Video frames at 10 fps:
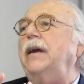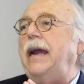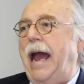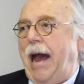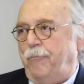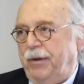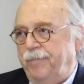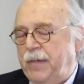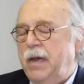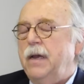cap.
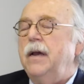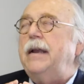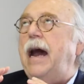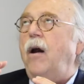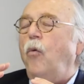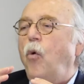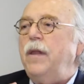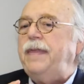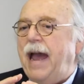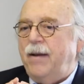Now,
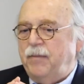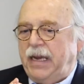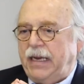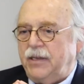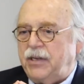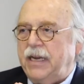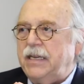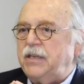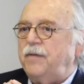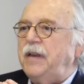what that means
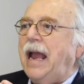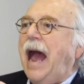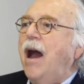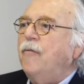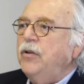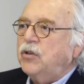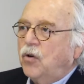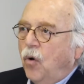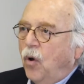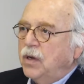is if the average
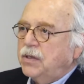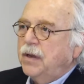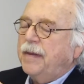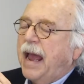cost,